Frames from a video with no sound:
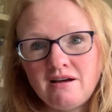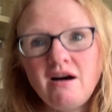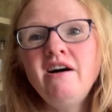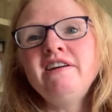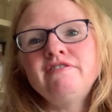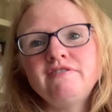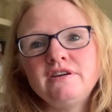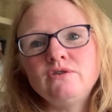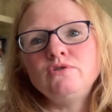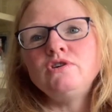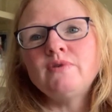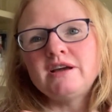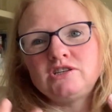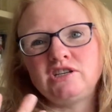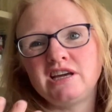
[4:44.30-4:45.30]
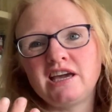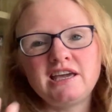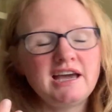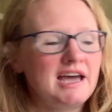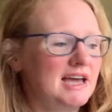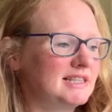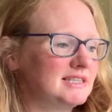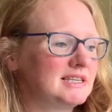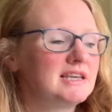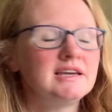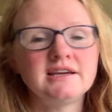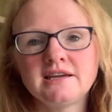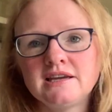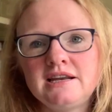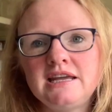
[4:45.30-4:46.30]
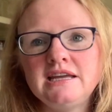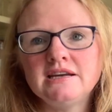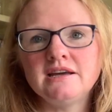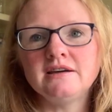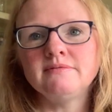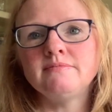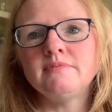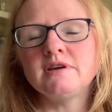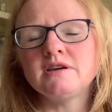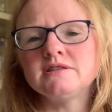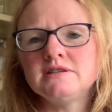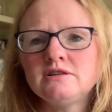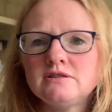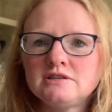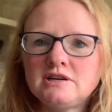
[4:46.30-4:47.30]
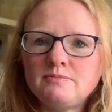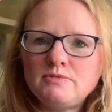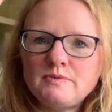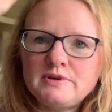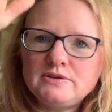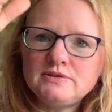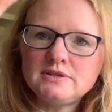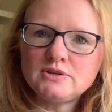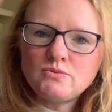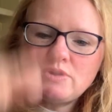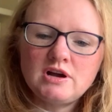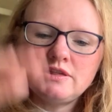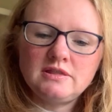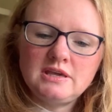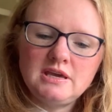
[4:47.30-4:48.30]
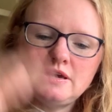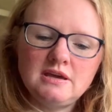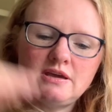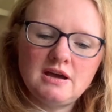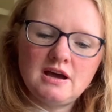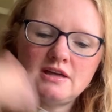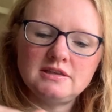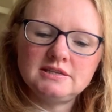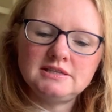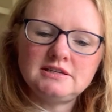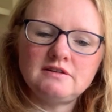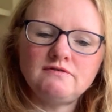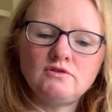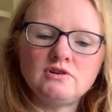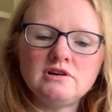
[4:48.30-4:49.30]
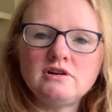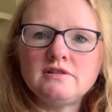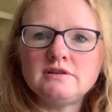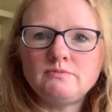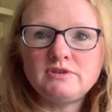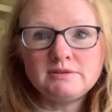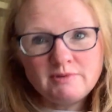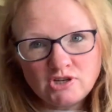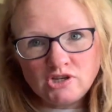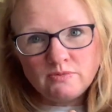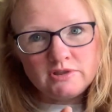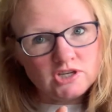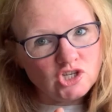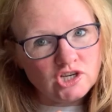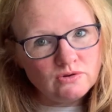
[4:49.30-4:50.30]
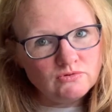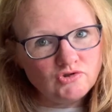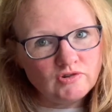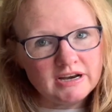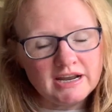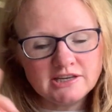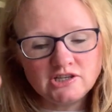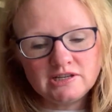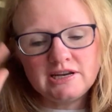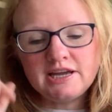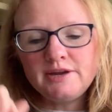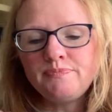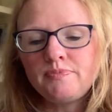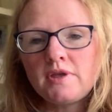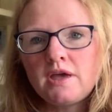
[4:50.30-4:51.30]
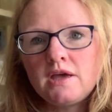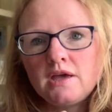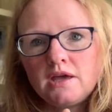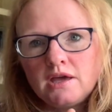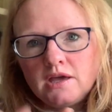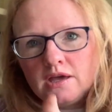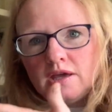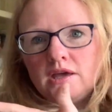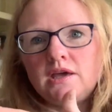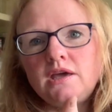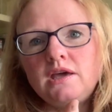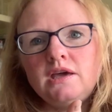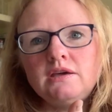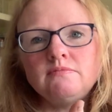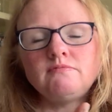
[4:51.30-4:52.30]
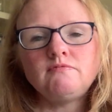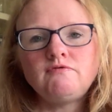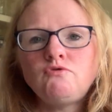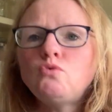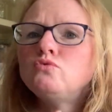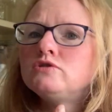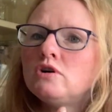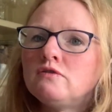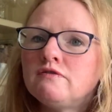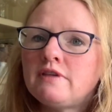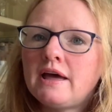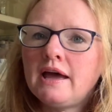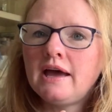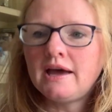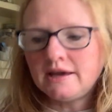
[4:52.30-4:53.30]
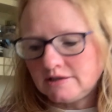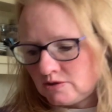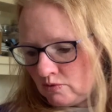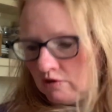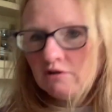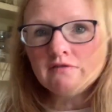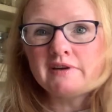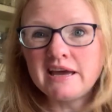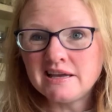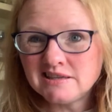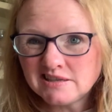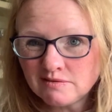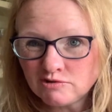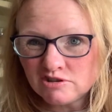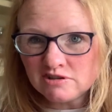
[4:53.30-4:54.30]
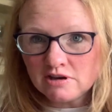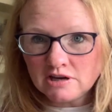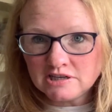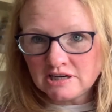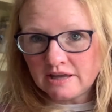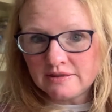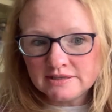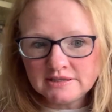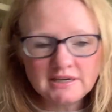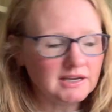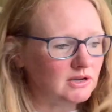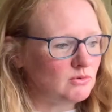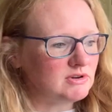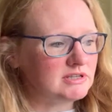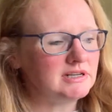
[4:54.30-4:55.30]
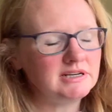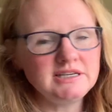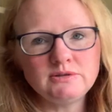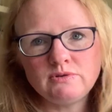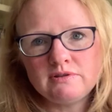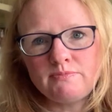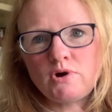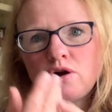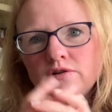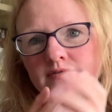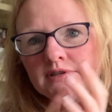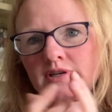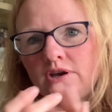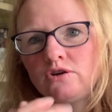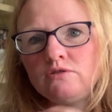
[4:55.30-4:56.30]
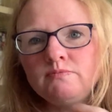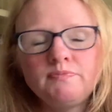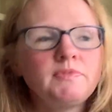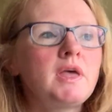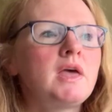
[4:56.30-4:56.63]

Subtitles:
I feel you actually get your hands cleaner, because a lot of the time when you squirt the other stuff on, especially with the children, actually it falls off their hands, so a lot of it ends up just going down the sink, whereas at least with a bar of soap